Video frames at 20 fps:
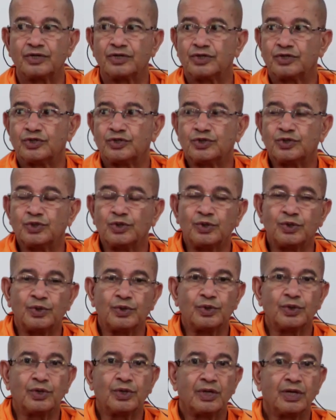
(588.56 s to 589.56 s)
So,
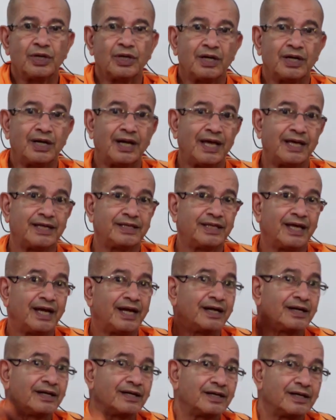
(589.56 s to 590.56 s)
like that,
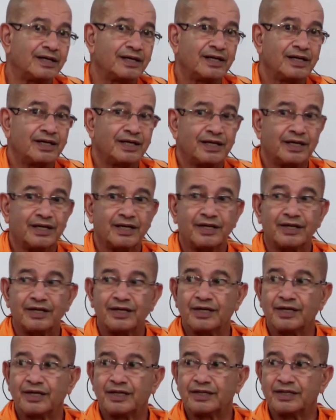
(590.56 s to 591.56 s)

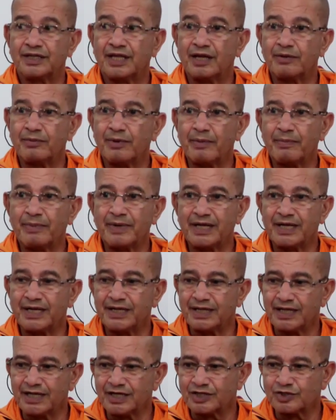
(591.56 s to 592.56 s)
there may be
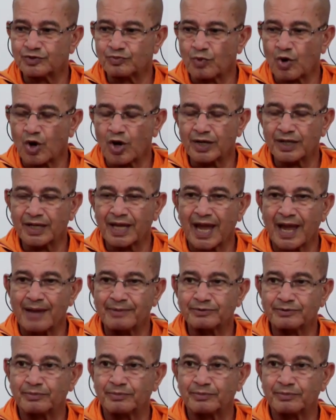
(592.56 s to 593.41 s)
inner small gaps,